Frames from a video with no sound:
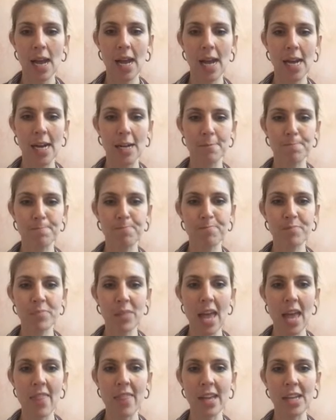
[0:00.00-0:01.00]
And
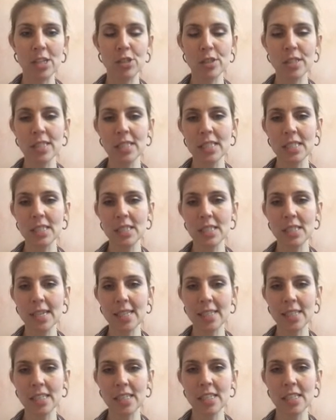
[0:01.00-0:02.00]
then you can see in the
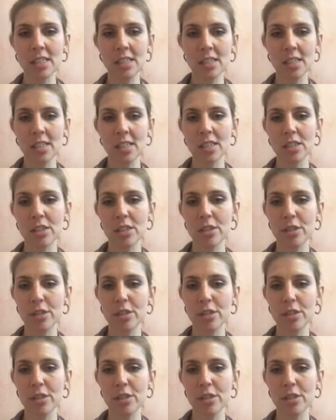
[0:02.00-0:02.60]
lesson here